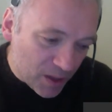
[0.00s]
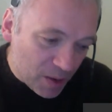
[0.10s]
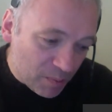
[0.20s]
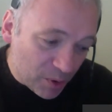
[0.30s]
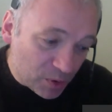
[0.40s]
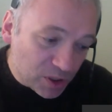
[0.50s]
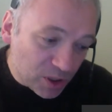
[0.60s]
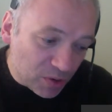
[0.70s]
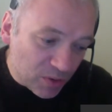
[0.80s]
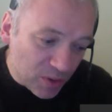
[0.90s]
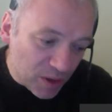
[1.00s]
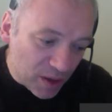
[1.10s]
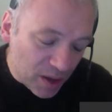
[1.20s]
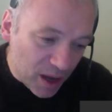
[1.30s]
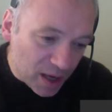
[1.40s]
But also,
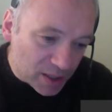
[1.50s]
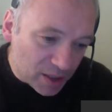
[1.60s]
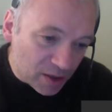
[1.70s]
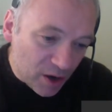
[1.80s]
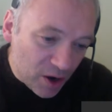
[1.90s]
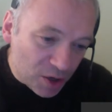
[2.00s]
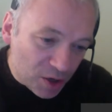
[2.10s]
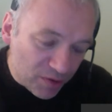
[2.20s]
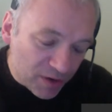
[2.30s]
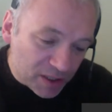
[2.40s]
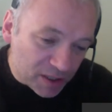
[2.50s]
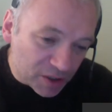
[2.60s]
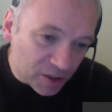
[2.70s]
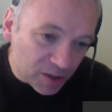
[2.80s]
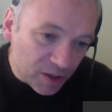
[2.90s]
as an early career
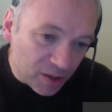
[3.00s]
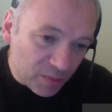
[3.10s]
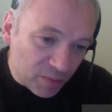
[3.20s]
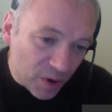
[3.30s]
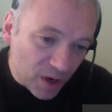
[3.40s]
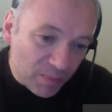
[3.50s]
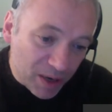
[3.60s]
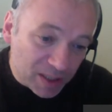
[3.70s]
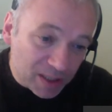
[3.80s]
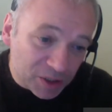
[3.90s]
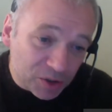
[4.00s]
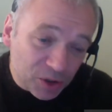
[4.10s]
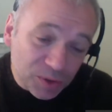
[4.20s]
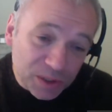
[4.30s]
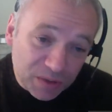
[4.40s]
researcher, one of the best things you can
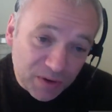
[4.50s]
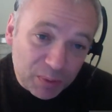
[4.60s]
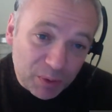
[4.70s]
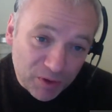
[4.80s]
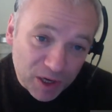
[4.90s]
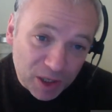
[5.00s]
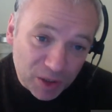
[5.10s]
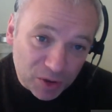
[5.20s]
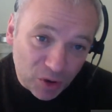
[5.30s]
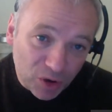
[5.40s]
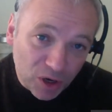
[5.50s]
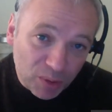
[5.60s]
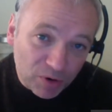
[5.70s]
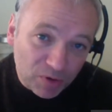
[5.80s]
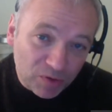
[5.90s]
do is develop a really good online
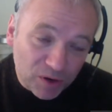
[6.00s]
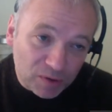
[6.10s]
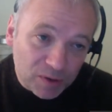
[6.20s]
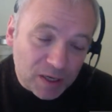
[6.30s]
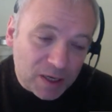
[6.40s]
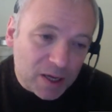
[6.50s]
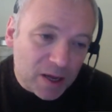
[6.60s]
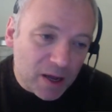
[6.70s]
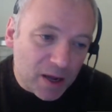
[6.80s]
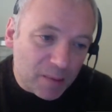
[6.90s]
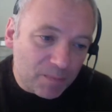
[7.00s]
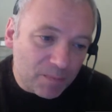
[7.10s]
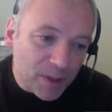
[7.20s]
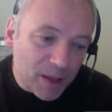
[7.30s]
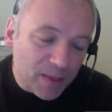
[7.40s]
profile.
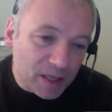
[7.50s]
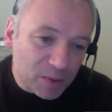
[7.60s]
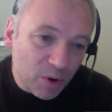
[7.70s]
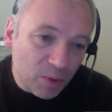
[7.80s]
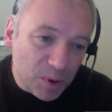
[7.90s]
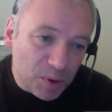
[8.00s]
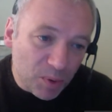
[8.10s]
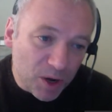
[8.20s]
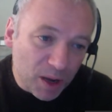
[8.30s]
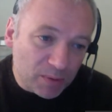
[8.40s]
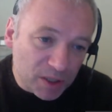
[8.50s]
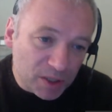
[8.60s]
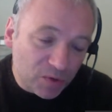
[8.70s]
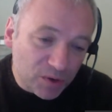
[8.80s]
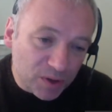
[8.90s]
And that's what people will come.
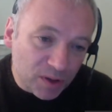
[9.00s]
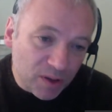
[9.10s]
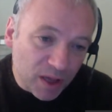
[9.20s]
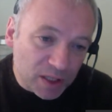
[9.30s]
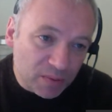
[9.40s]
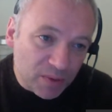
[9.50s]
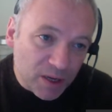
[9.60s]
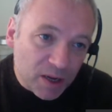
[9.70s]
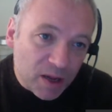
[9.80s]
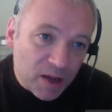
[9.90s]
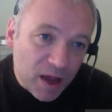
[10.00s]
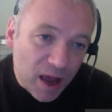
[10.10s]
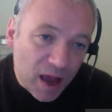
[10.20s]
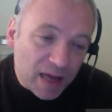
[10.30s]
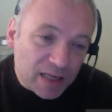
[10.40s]
That's
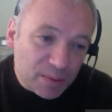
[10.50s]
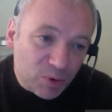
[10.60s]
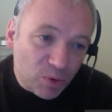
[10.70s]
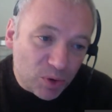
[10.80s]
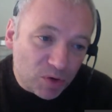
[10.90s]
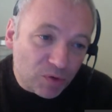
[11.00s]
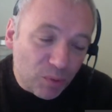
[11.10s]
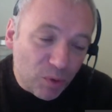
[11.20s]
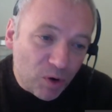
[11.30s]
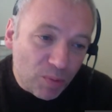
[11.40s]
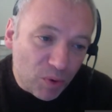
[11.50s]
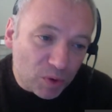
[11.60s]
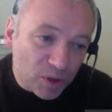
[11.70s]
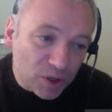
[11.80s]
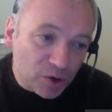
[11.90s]
as important, if not more
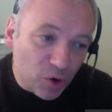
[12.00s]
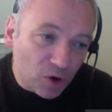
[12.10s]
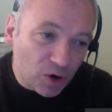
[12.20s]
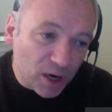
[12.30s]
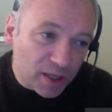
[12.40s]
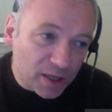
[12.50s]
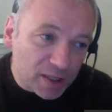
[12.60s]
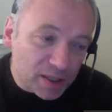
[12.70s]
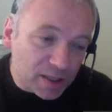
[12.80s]
important, than your online identity.